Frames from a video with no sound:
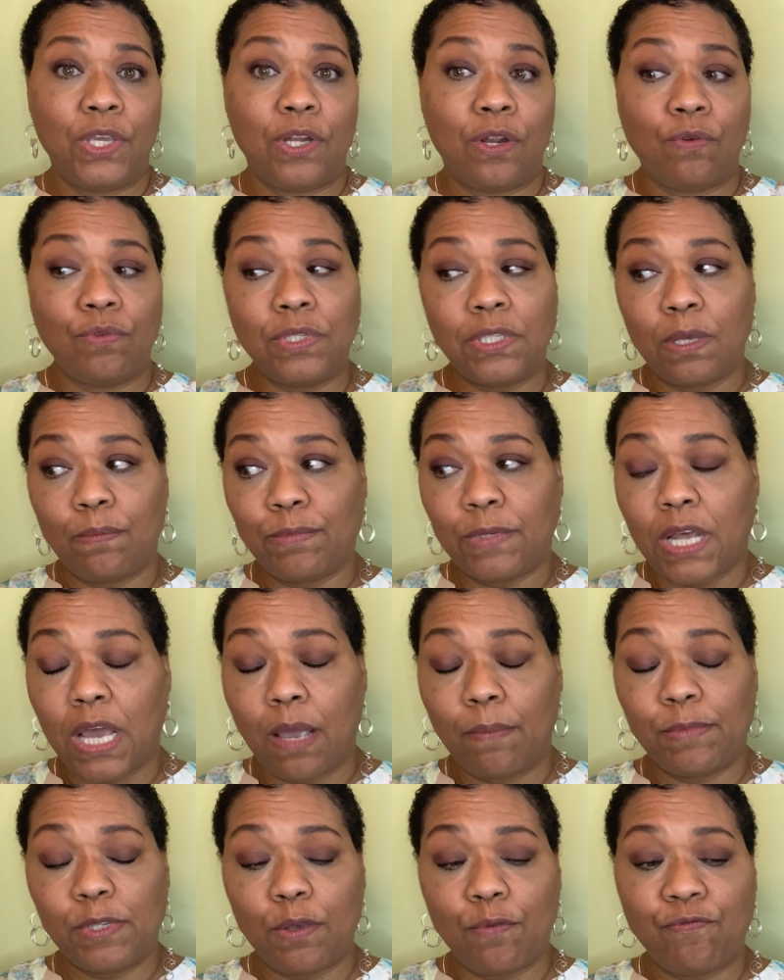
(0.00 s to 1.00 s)

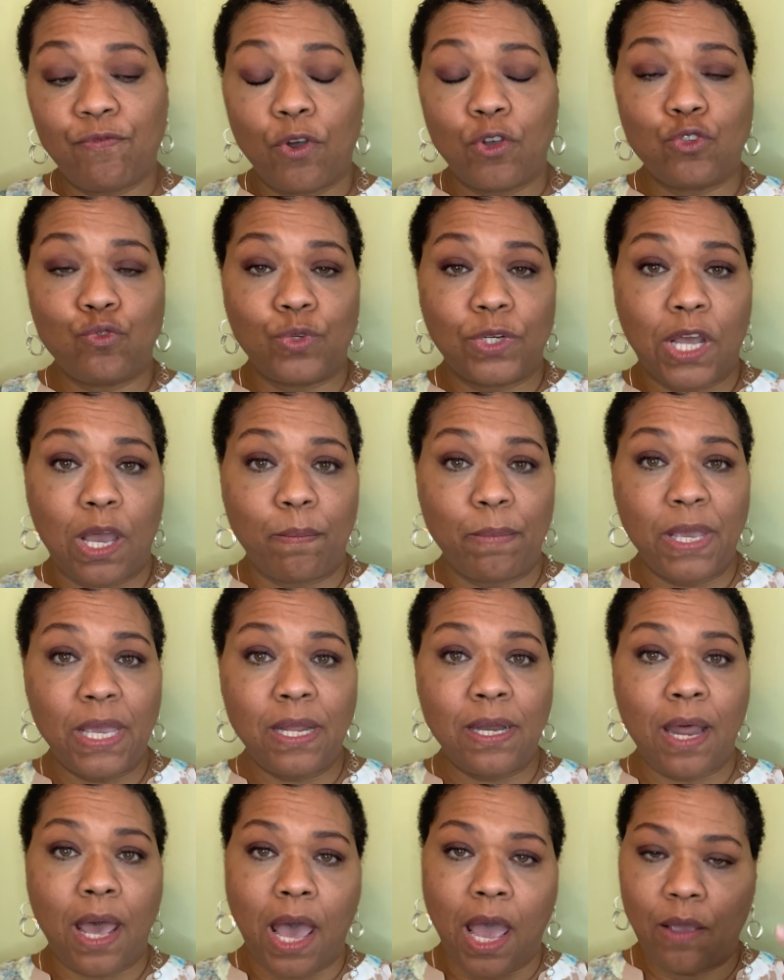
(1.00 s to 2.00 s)
Sometimes folks would come
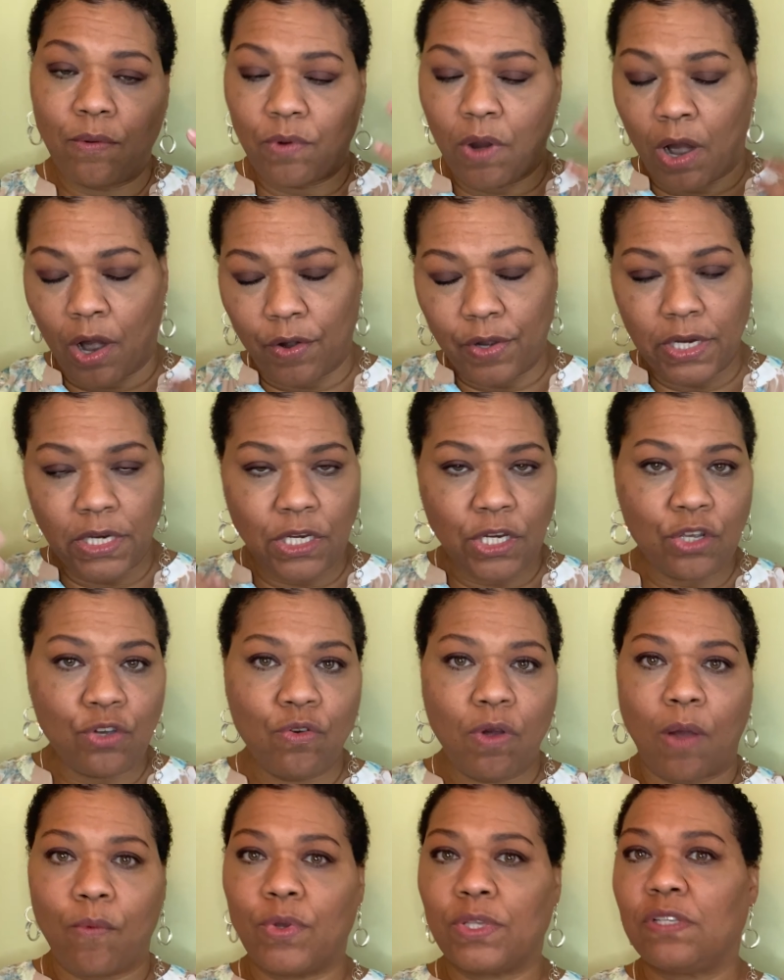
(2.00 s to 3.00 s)
in, I already
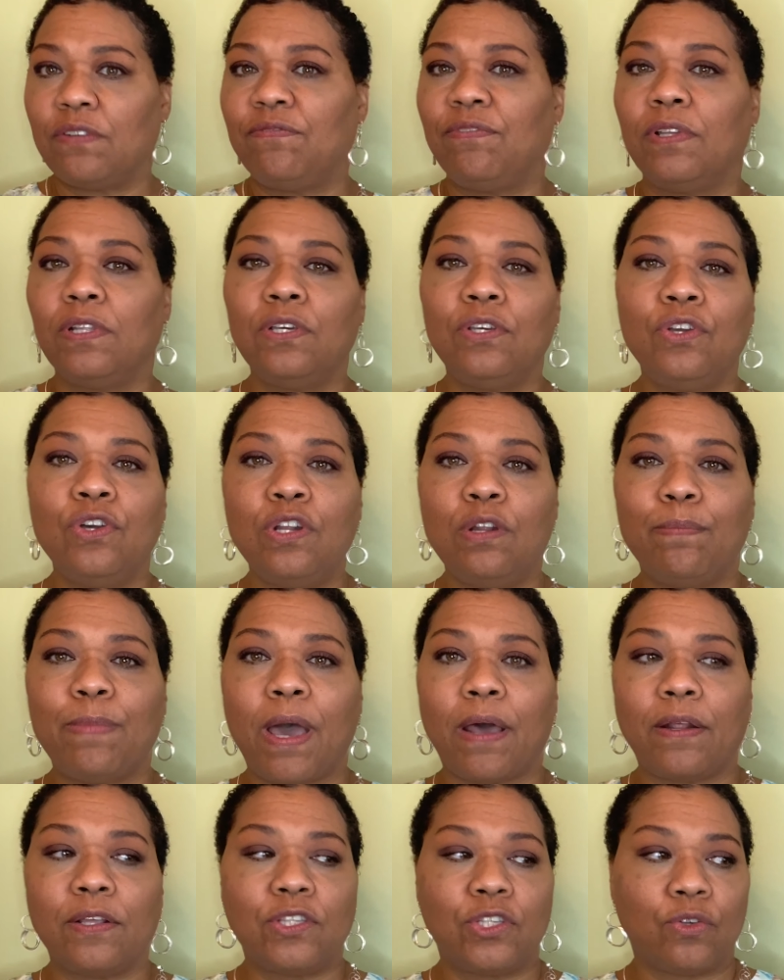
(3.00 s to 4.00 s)
knew I wasn't feeling good
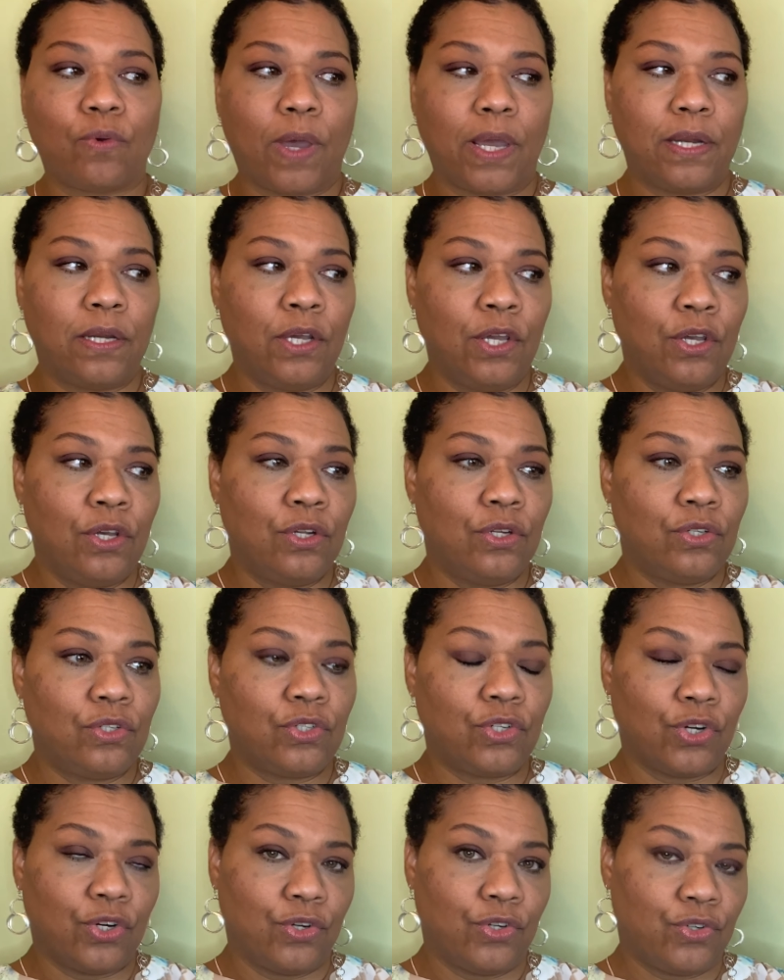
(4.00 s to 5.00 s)
about it, so I'd
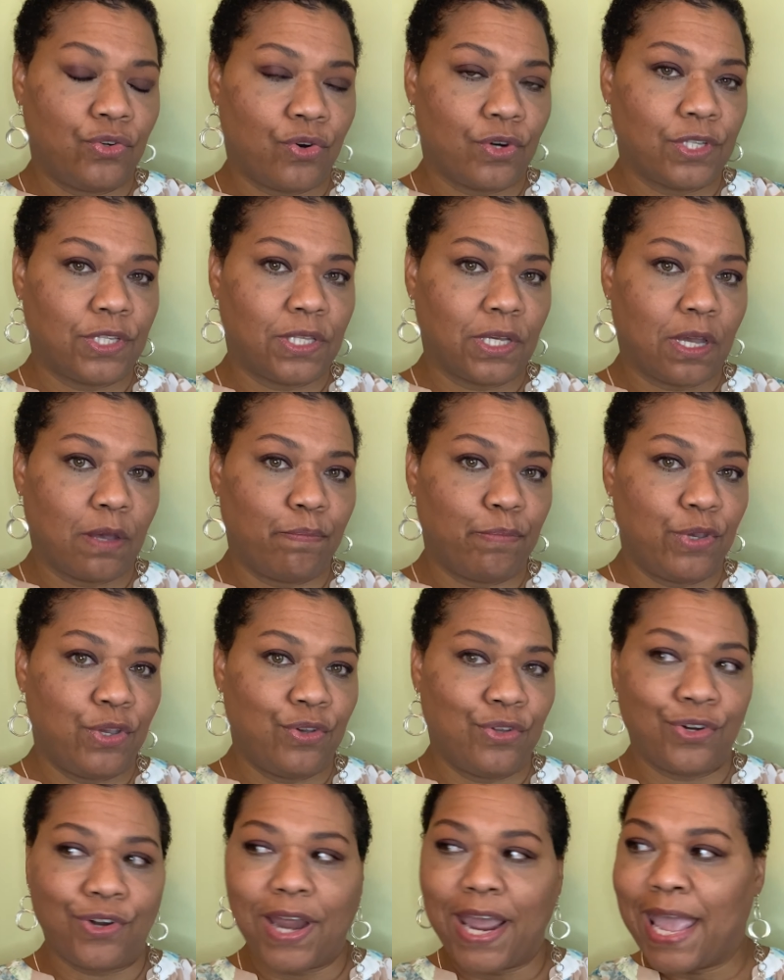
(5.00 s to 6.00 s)
turn towards the
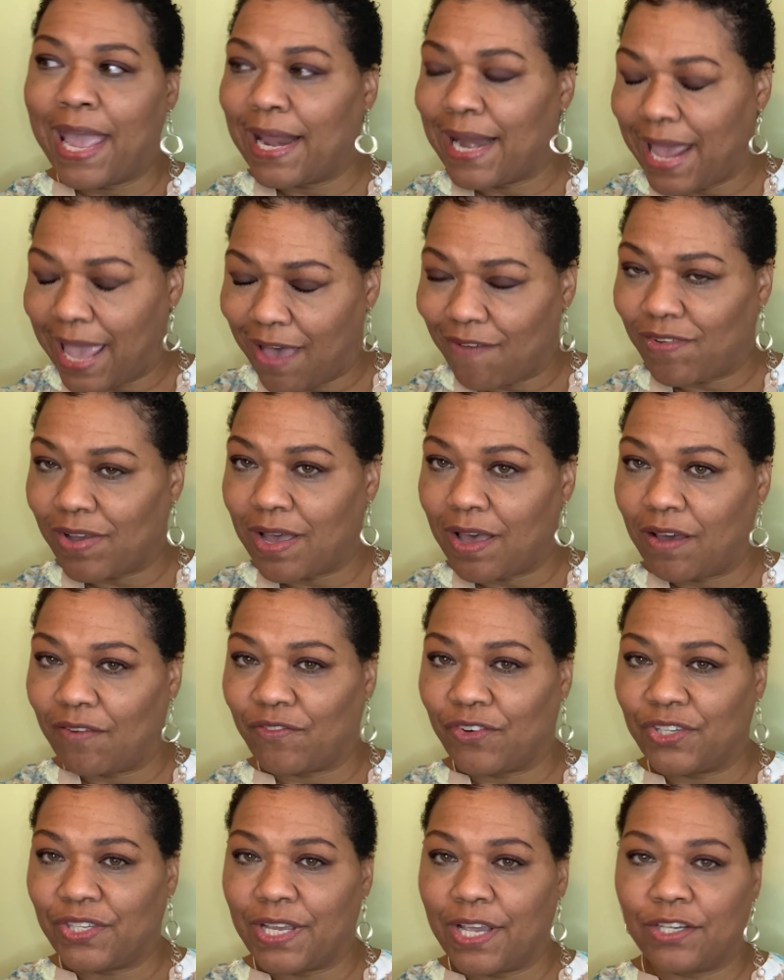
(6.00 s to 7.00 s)
computer and have a
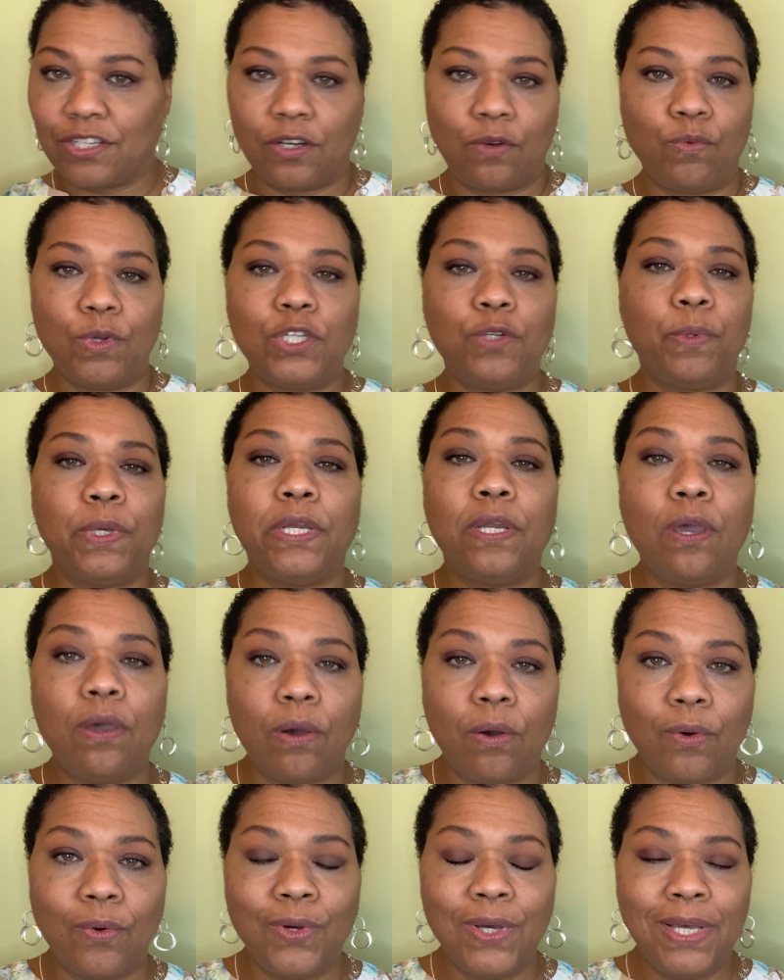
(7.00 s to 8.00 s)
conversation, which we
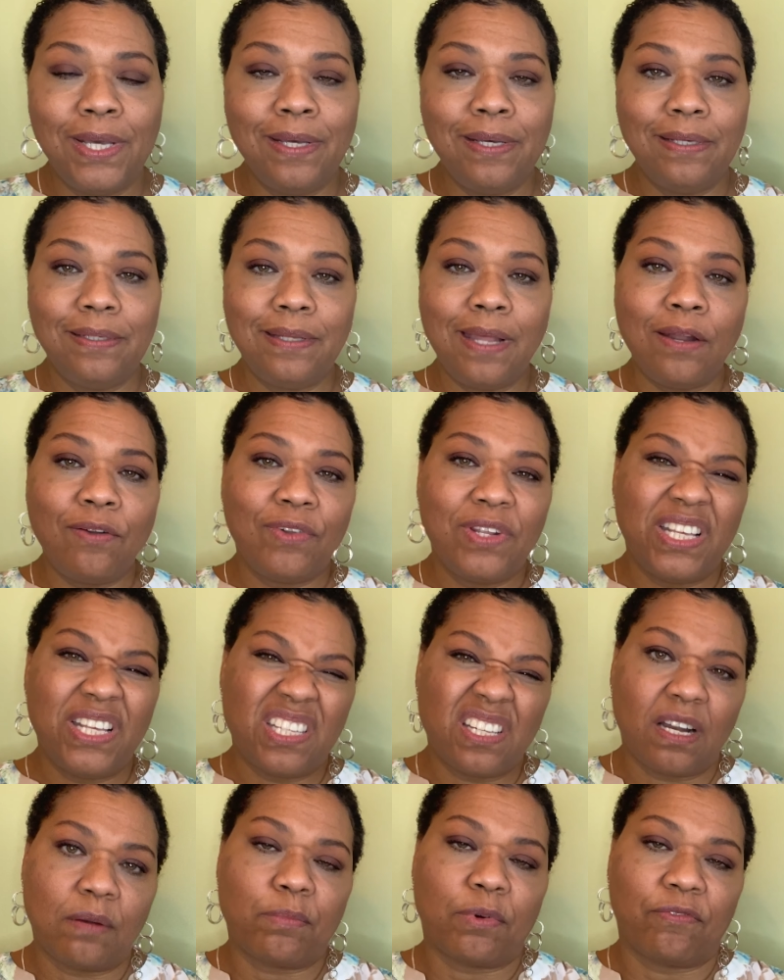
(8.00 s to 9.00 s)
know not only is
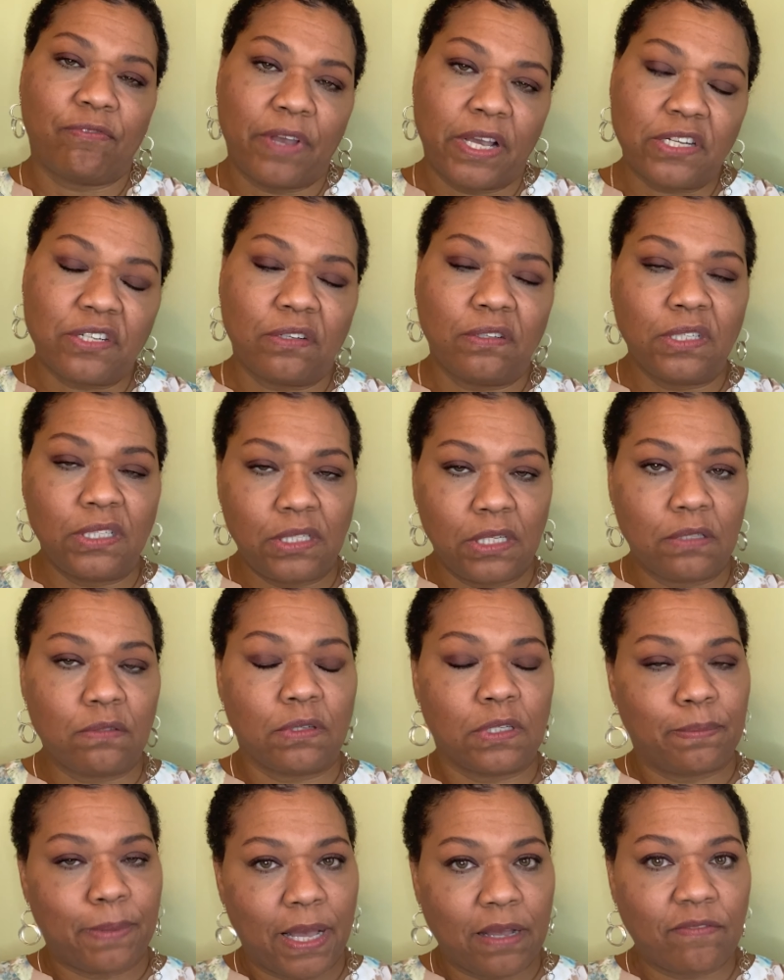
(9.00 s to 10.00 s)
it unprofessional, it's
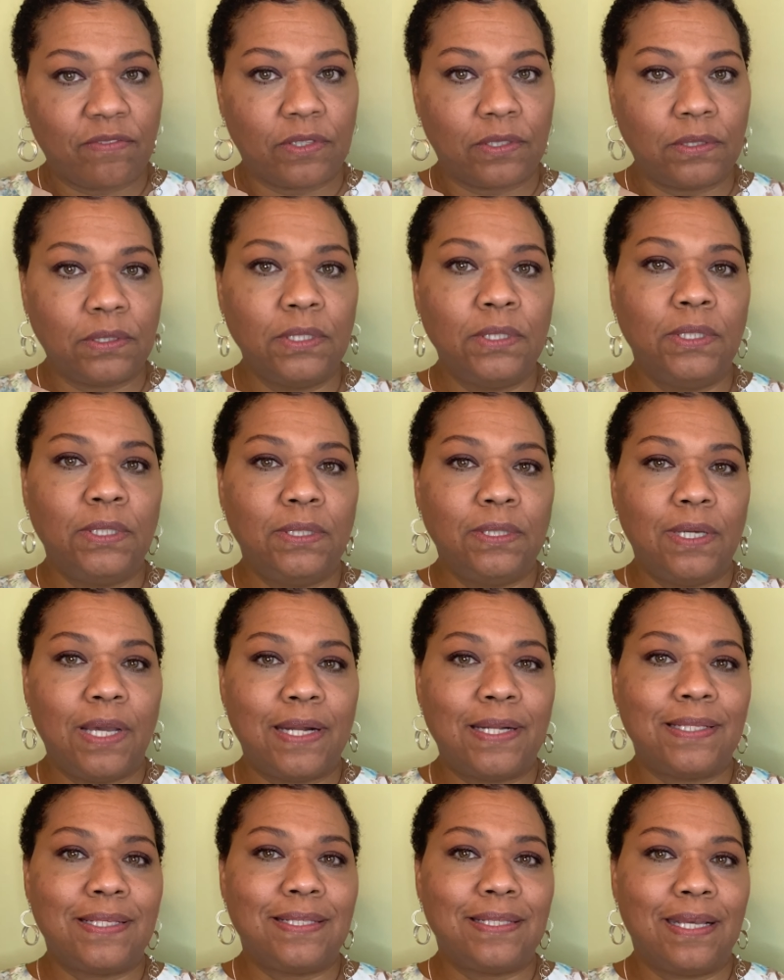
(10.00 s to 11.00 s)
disrespectful, and
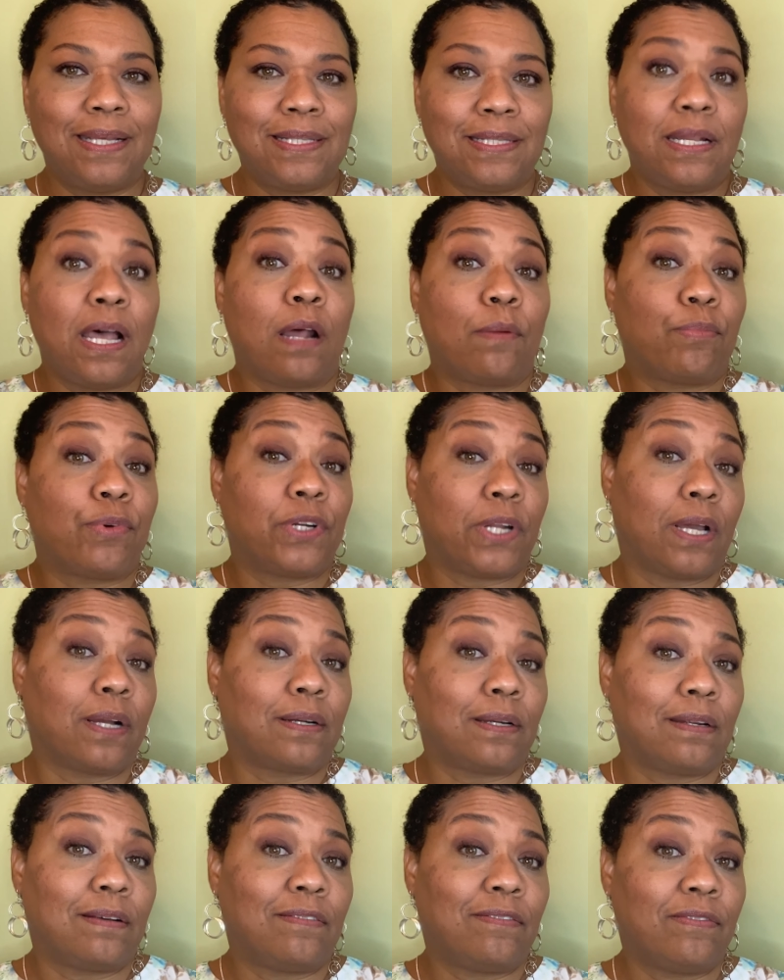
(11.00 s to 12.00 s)
it's not
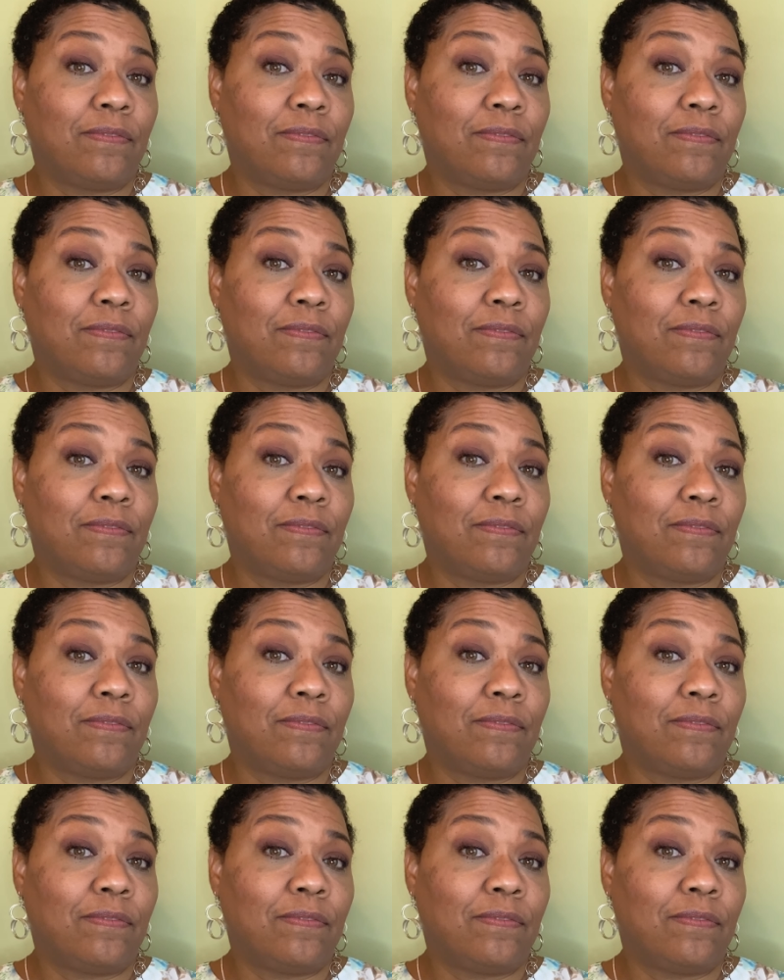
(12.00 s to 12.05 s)
productive,